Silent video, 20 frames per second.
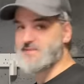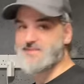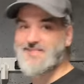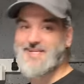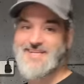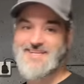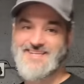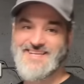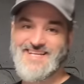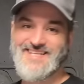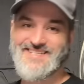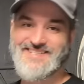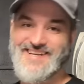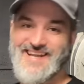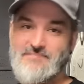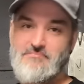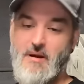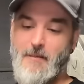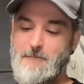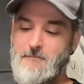didn't get to
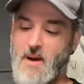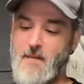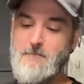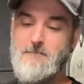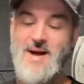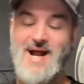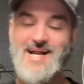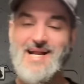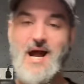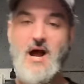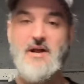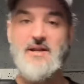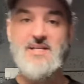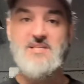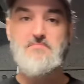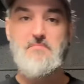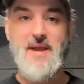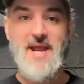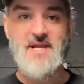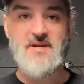take my bum bag out on
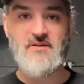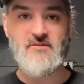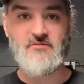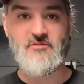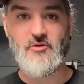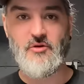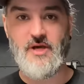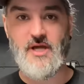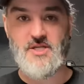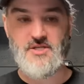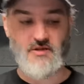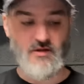its maiden voyage. I